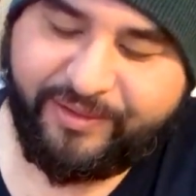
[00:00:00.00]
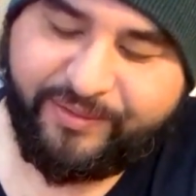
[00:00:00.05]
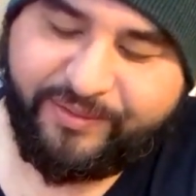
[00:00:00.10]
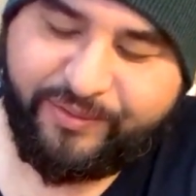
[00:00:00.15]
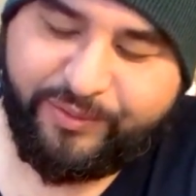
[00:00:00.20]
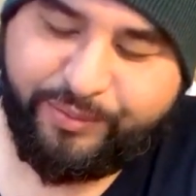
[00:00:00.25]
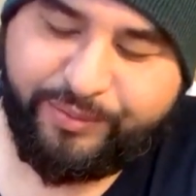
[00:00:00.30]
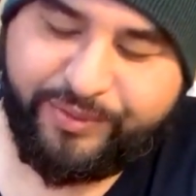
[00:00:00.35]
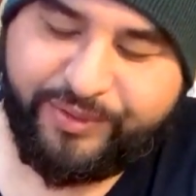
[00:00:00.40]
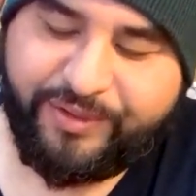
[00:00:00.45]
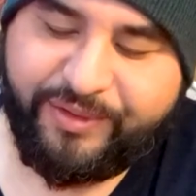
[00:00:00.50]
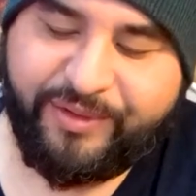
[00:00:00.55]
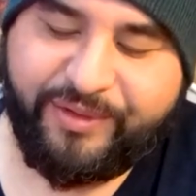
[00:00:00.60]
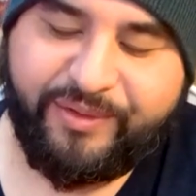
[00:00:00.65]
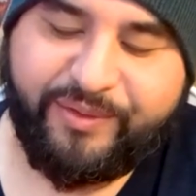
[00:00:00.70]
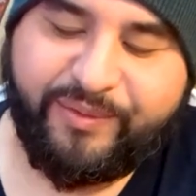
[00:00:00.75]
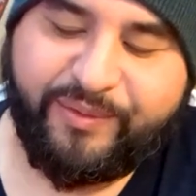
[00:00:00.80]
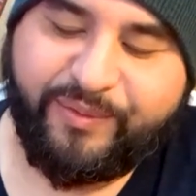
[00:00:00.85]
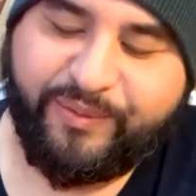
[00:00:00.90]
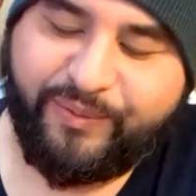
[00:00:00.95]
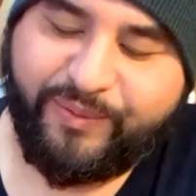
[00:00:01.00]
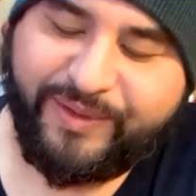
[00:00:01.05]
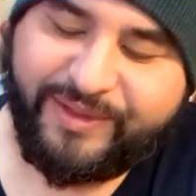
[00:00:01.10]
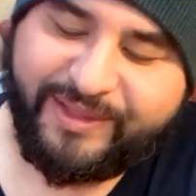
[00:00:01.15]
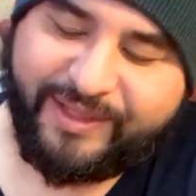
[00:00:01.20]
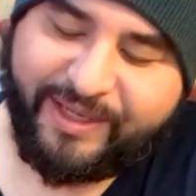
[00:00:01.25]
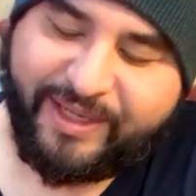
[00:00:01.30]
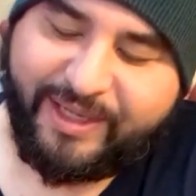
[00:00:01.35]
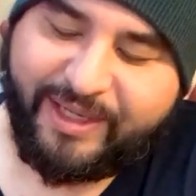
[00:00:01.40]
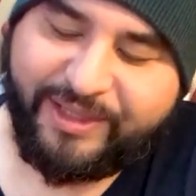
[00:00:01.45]
Whipper,
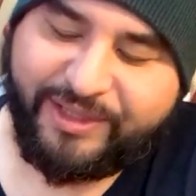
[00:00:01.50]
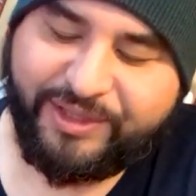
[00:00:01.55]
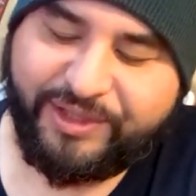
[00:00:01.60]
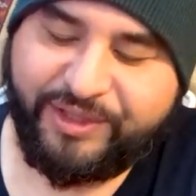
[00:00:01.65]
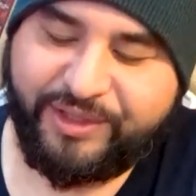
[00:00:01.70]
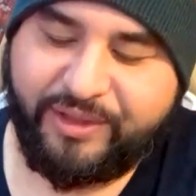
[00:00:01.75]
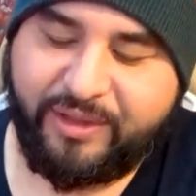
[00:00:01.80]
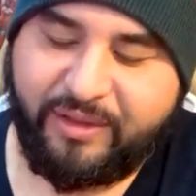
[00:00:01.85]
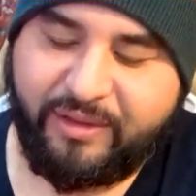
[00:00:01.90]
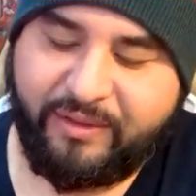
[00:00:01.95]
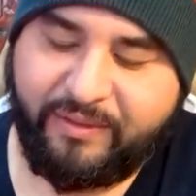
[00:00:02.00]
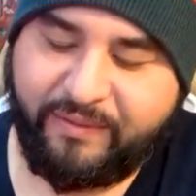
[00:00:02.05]
Whiscash,